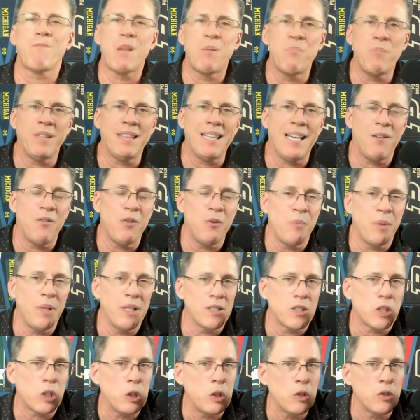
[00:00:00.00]
But that would be
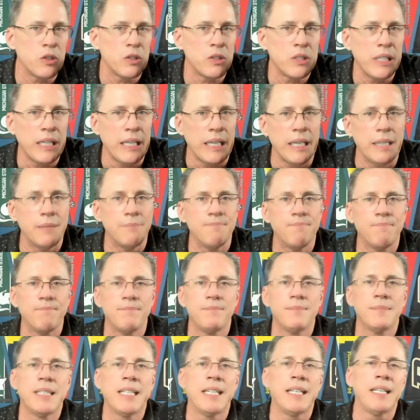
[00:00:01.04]
as close as they get.
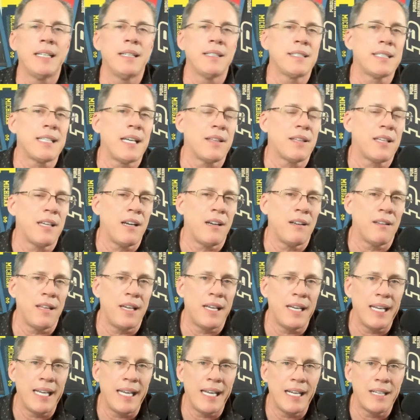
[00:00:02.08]
South
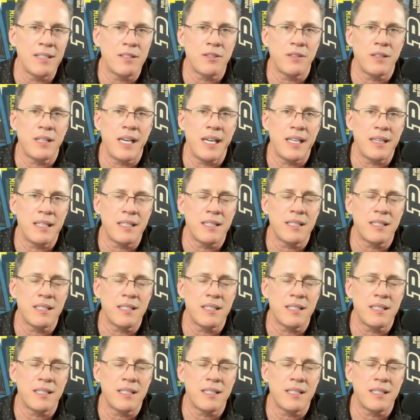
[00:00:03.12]
Carolina answered that.